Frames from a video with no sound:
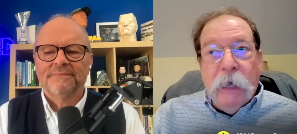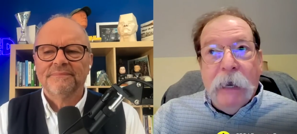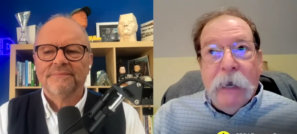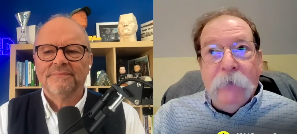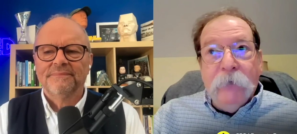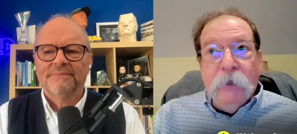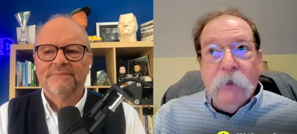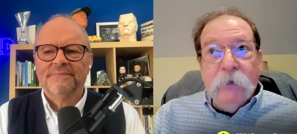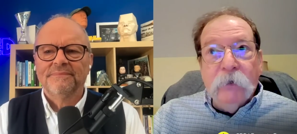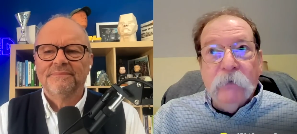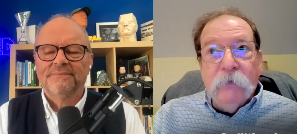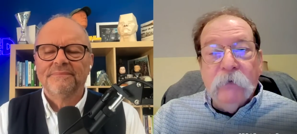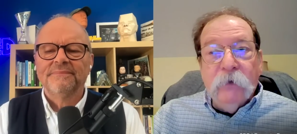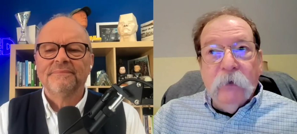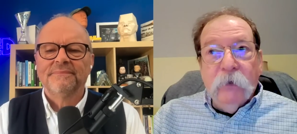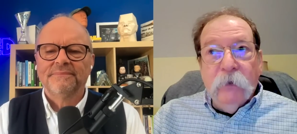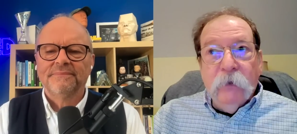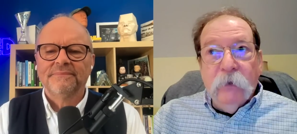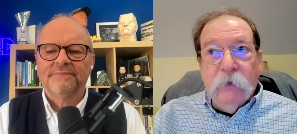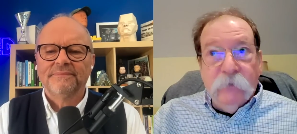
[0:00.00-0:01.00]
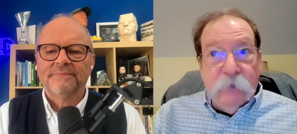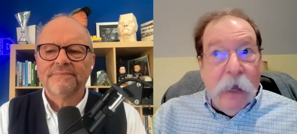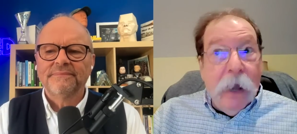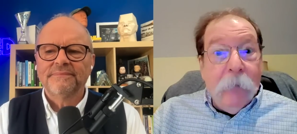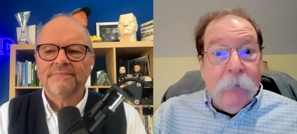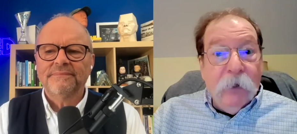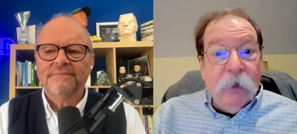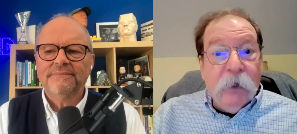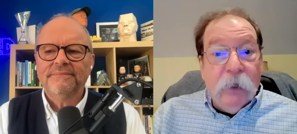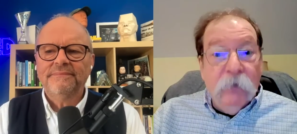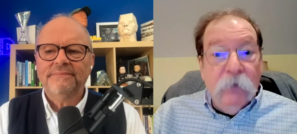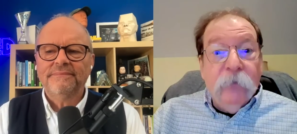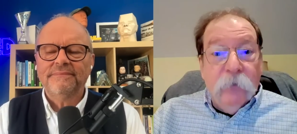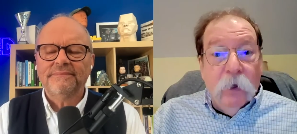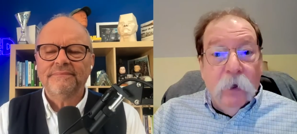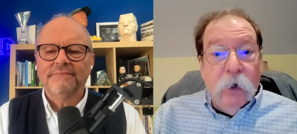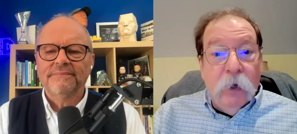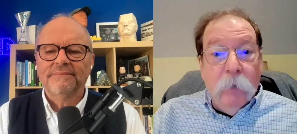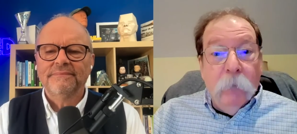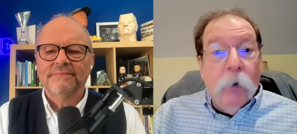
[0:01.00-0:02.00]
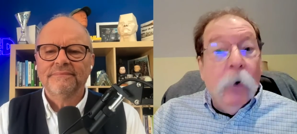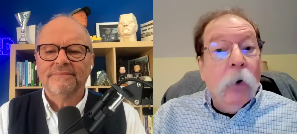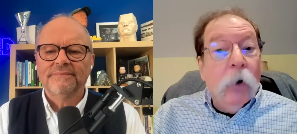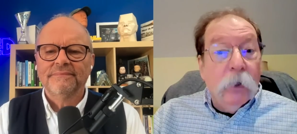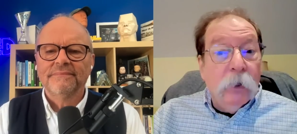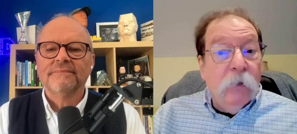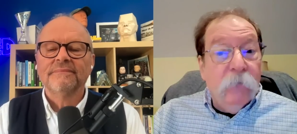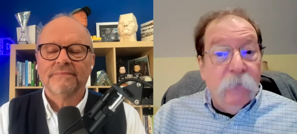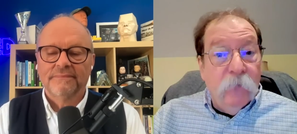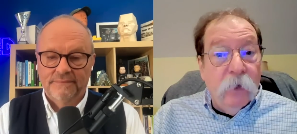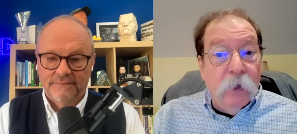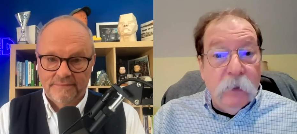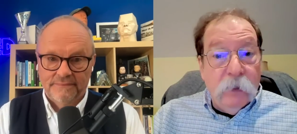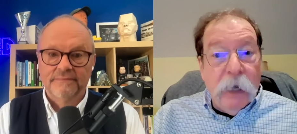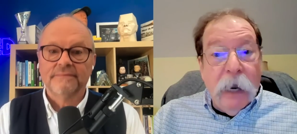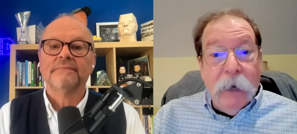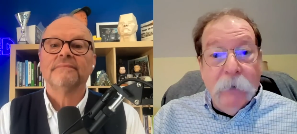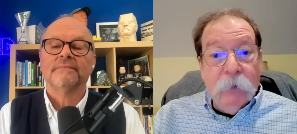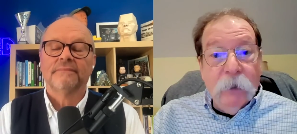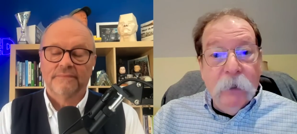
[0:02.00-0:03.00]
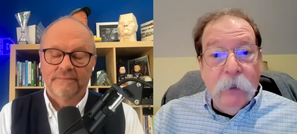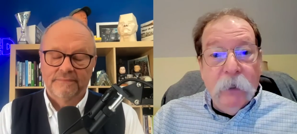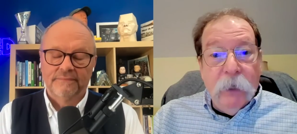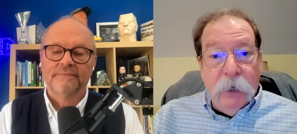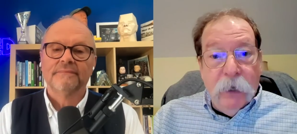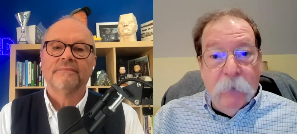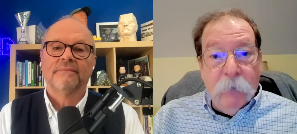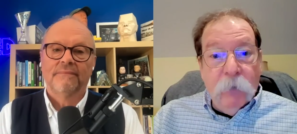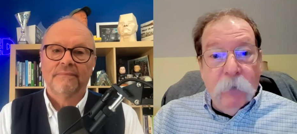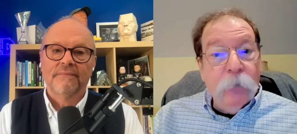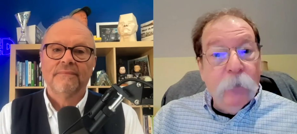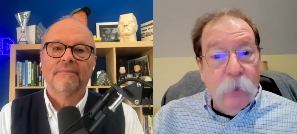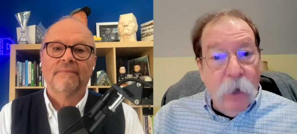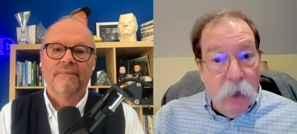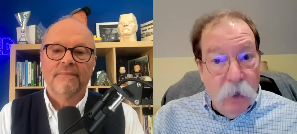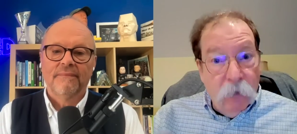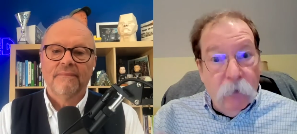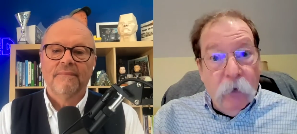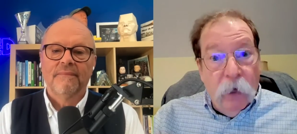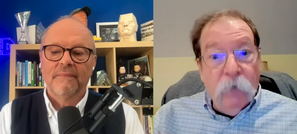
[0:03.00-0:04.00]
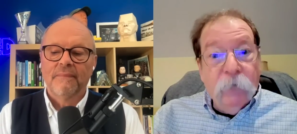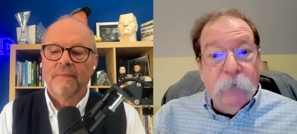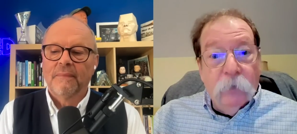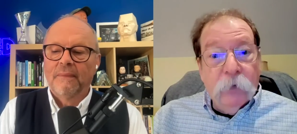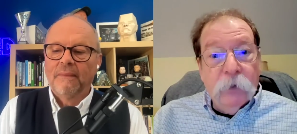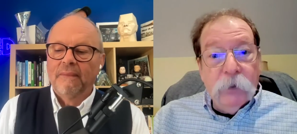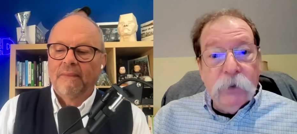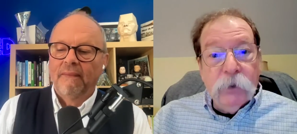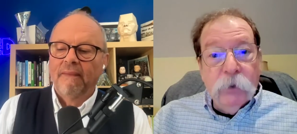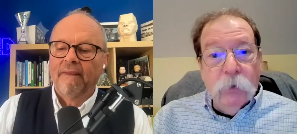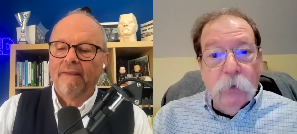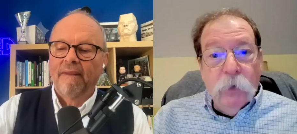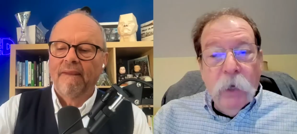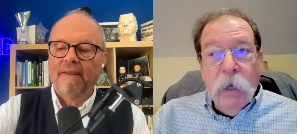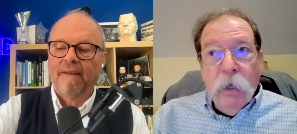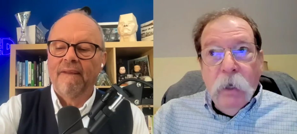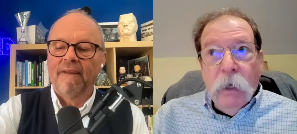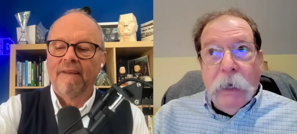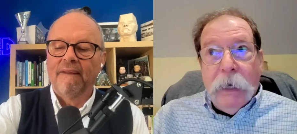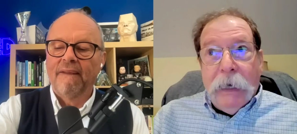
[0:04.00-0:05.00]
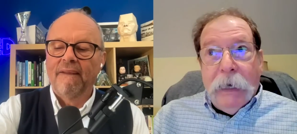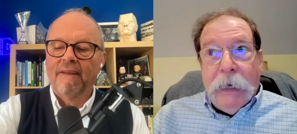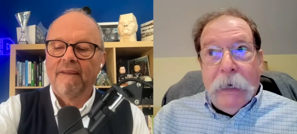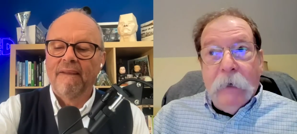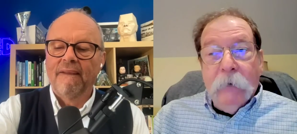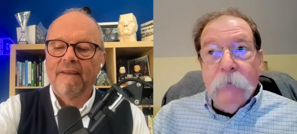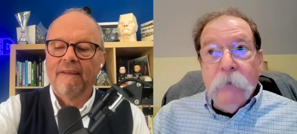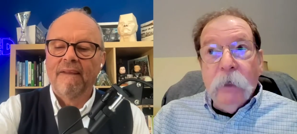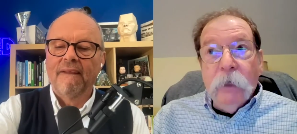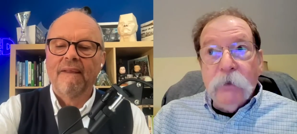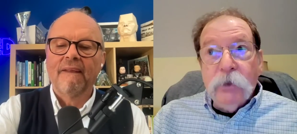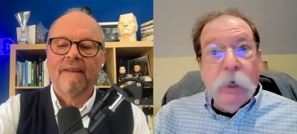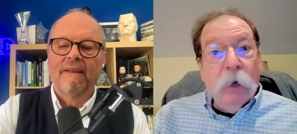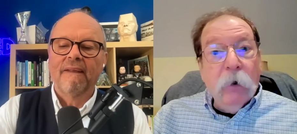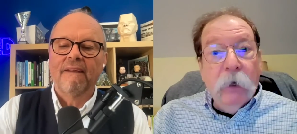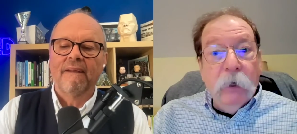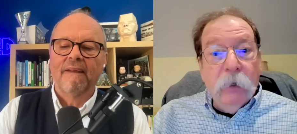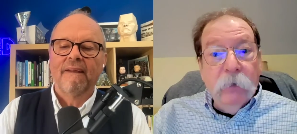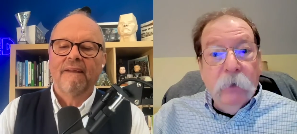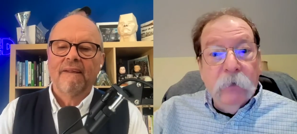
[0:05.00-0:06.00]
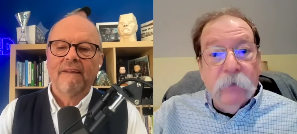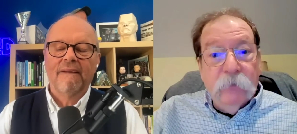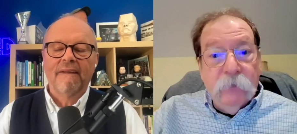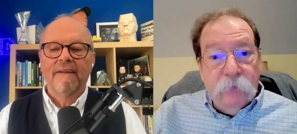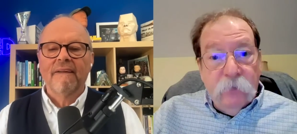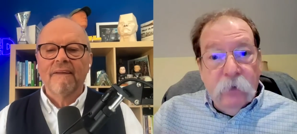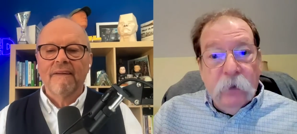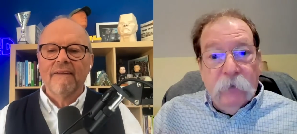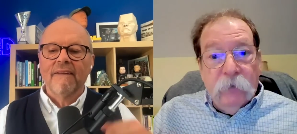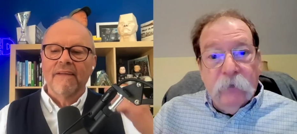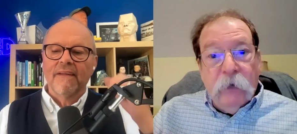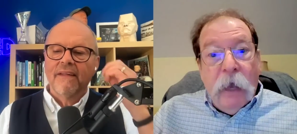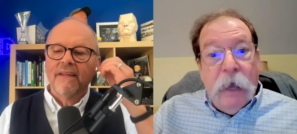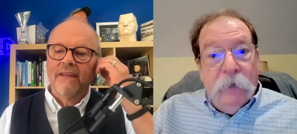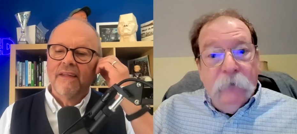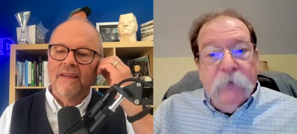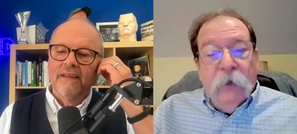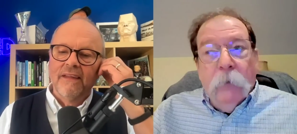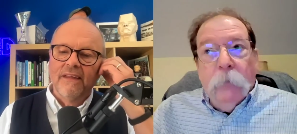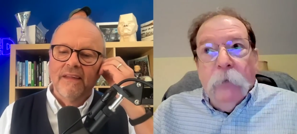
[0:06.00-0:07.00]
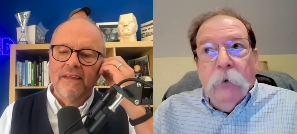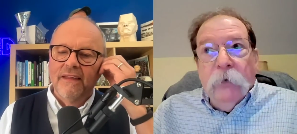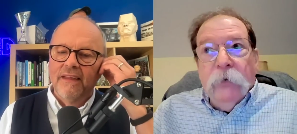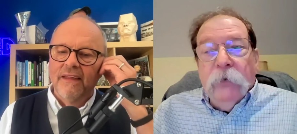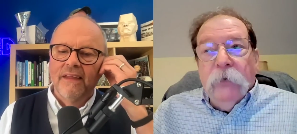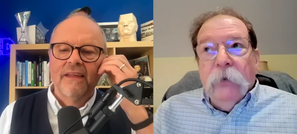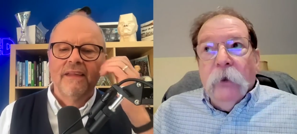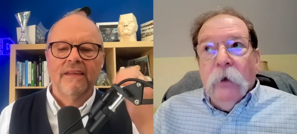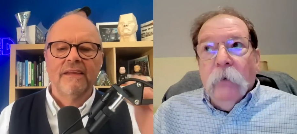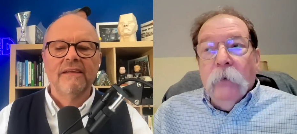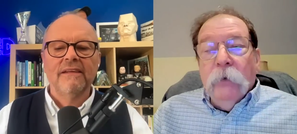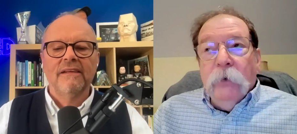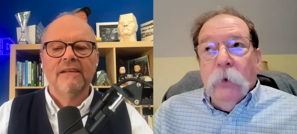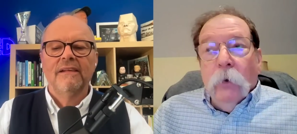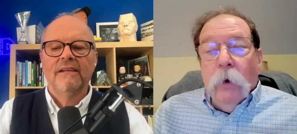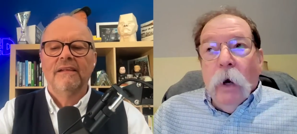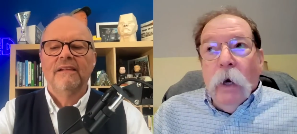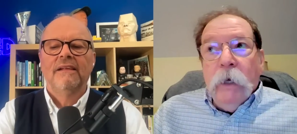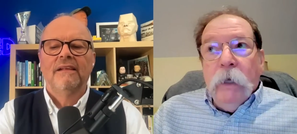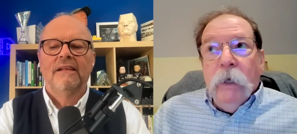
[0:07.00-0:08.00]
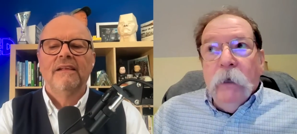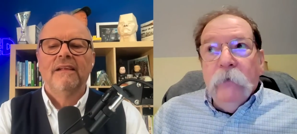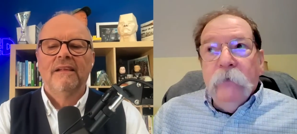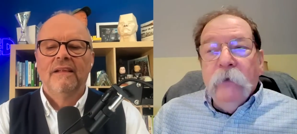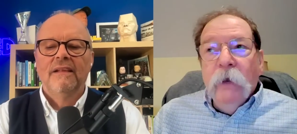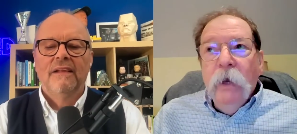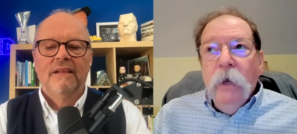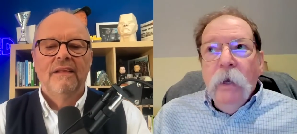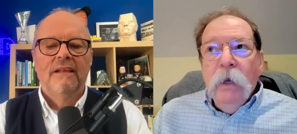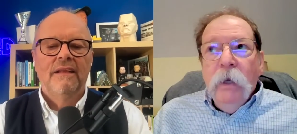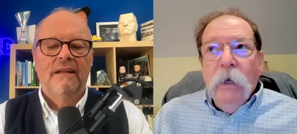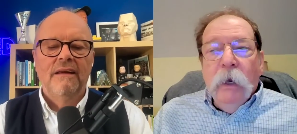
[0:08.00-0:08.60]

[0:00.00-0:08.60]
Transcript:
Speaker 1: I think this this topic is very important and very timely, and I'm uh, grateful that you're uh, sharing this this concept with uh, with your audience.